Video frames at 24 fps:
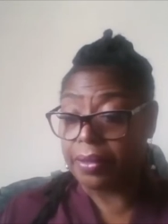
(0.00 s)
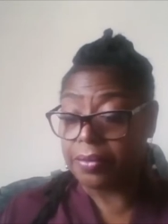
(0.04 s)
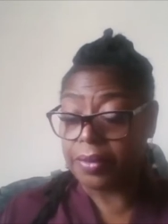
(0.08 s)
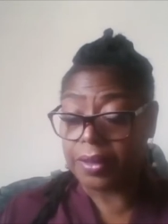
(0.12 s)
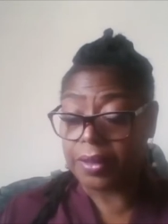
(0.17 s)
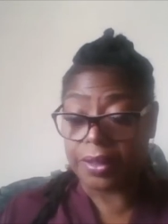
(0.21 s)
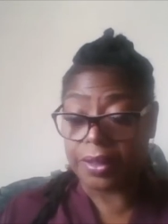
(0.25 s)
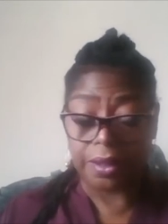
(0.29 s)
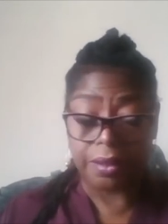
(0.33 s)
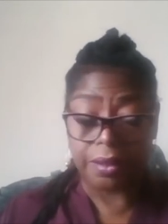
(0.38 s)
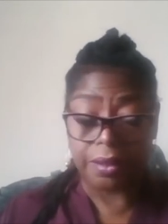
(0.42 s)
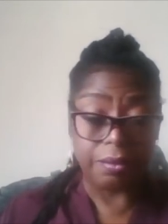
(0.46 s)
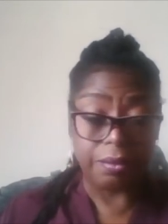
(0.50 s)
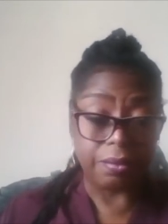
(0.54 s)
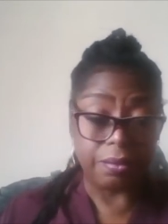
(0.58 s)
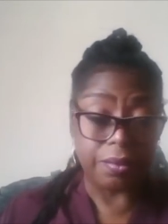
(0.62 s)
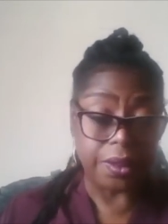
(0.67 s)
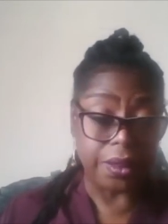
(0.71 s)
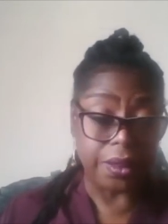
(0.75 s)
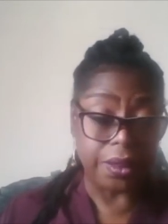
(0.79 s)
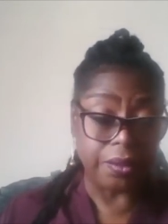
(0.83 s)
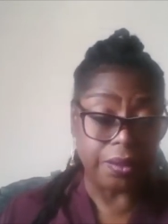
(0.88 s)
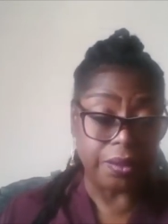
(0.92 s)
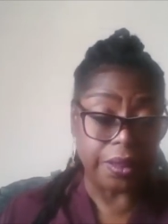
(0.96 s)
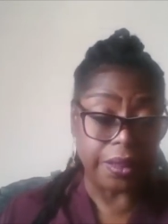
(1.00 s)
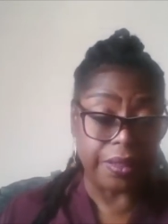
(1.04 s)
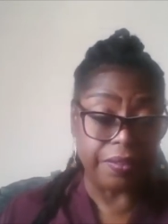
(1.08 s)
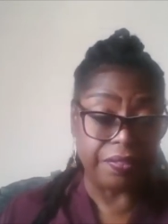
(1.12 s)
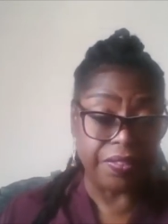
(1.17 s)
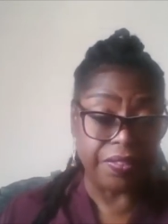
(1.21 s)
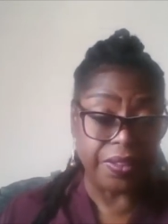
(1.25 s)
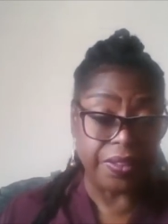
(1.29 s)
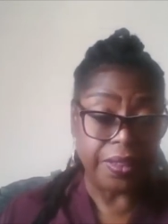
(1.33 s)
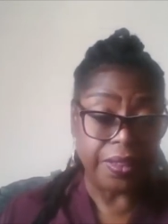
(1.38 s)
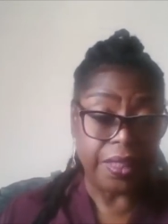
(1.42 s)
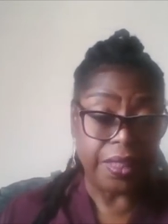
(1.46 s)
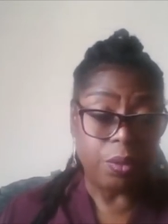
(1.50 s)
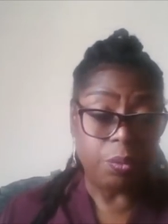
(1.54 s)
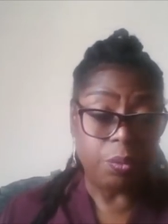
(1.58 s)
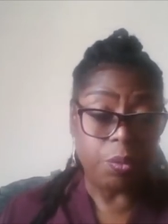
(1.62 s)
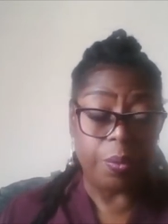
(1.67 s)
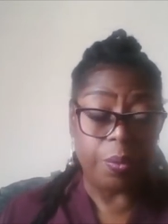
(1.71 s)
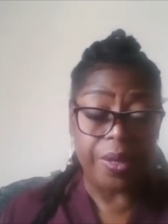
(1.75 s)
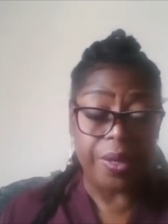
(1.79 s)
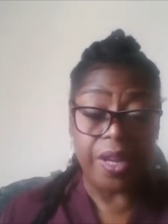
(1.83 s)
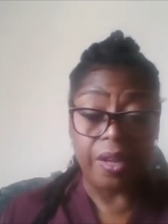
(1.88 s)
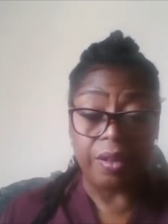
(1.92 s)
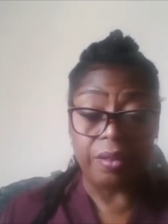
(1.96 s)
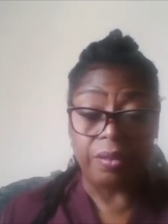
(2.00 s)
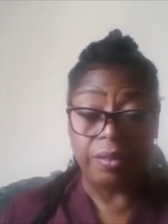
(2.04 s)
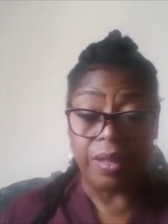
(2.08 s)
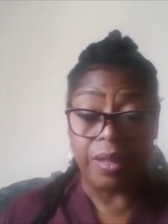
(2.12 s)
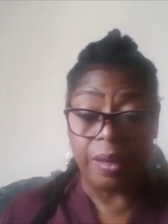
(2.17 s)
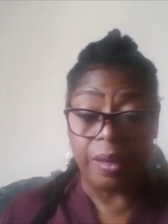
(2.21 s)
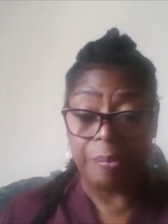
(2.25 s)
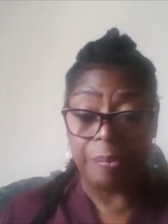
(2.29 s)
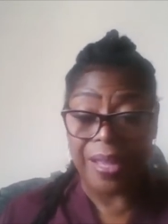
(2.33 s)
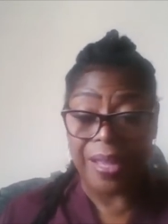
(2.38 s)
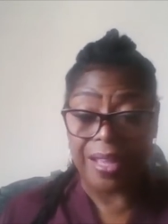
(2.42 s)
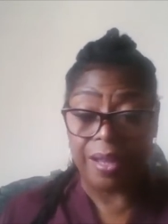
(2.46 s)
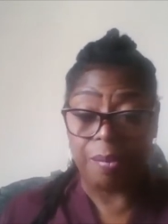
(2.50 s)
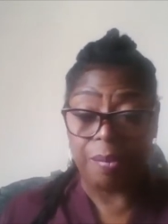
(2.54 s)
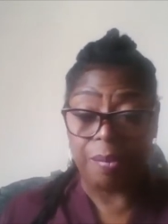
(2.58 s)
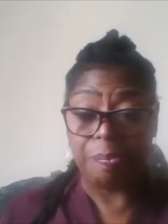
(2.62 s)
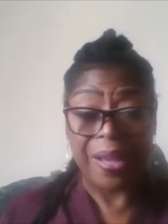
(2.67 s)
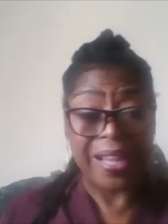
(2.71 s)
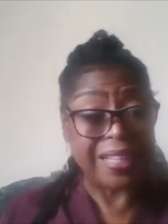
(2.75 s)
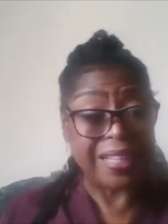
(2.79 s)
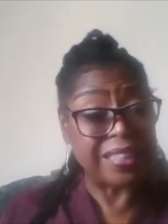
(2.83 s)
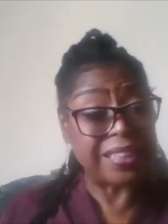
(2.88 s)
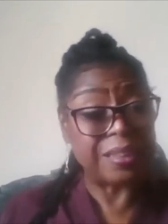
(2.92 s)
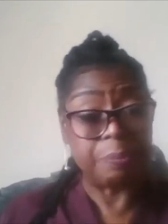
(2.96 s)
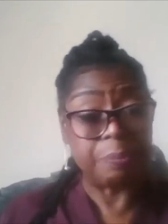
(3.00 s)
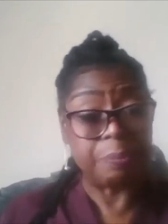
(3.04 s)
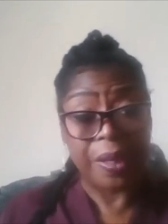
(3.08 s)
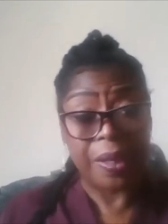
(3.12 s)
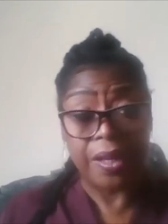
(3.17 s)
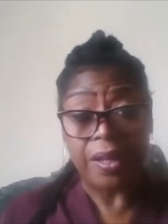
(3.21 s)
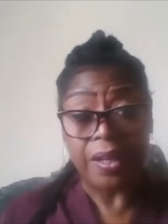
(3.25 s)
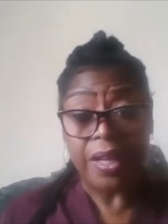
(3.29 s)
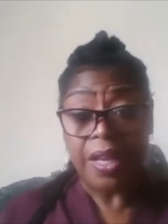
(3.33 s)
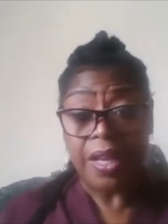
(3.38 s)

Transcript: So, you know, given what we know about banks, but